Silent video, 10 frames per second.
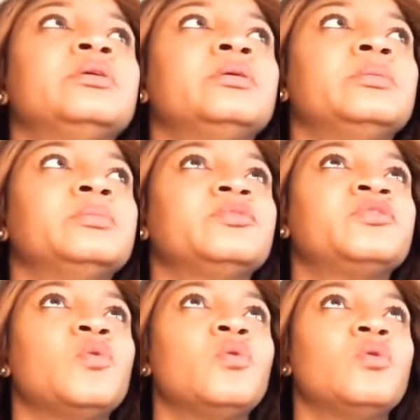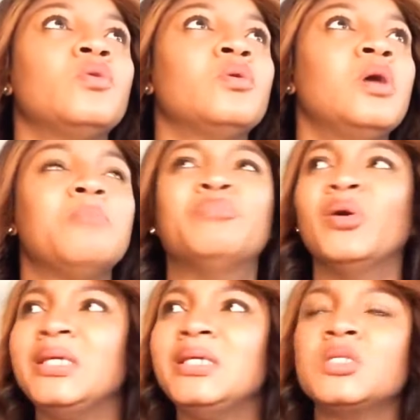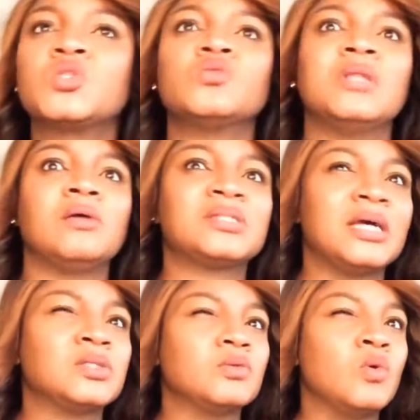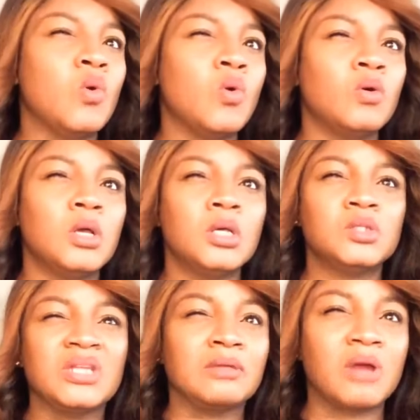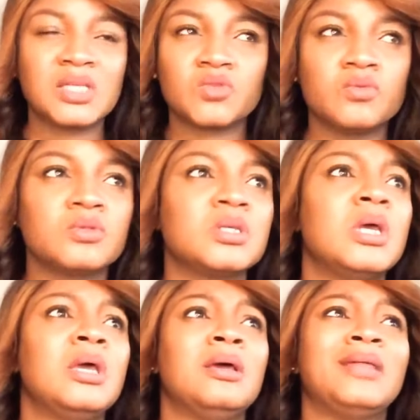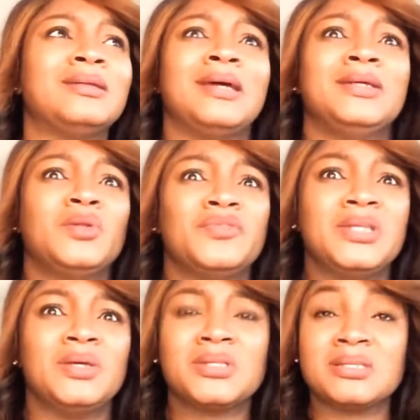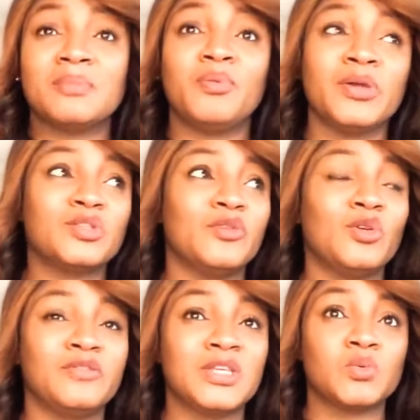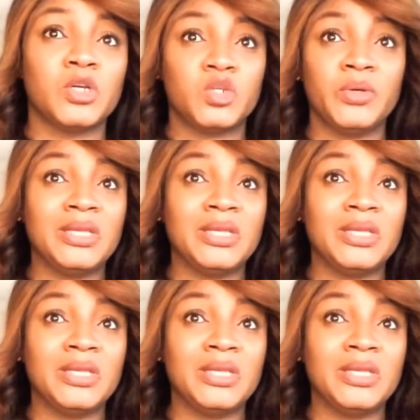for bodies to now start to go to the grassroots. That at the end of the day, what is the point of all of this we're doing if